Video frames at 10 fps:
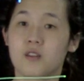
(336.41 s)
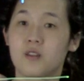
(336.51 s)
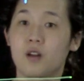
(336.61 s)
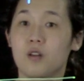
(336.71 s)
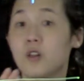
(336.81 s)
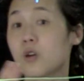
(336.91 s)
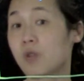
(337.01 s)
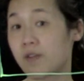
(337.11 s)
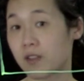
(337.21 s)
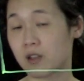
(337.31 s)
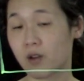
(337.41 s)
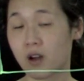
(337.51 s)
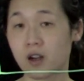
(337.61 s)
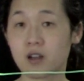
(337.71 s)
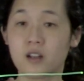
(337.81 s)
the lower wavelength you
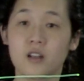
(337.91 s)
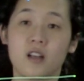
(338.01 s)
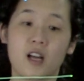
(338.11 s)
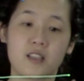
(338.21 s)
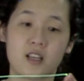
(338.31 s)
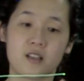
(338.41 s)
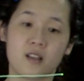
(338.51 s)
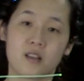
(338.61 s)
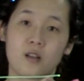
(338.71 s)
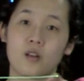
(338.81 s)
are, and then the,